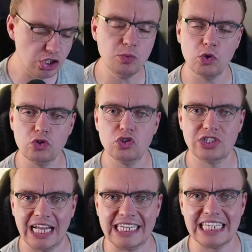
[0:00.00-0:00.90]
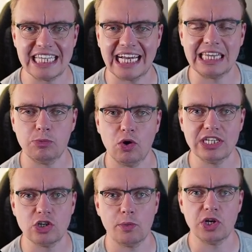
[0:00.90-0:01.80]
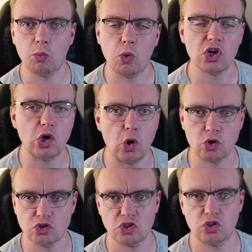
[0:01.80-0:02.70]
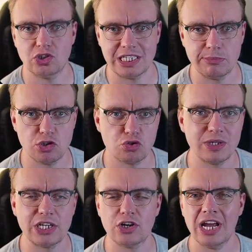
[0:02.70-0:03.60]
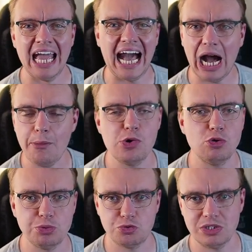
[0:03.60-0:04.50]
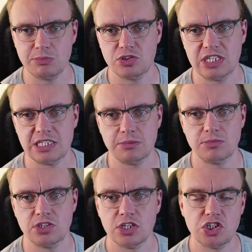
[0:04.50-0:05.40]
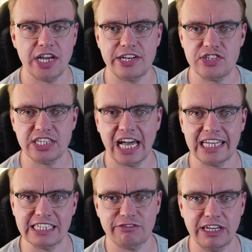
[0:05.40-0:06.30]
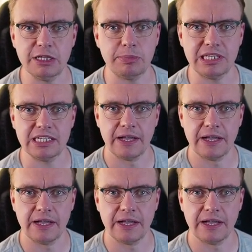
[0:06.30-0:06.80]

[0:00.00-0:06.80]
you understand exactly what is going on? What caused your system to trigger? How are upstream systems changing and developing?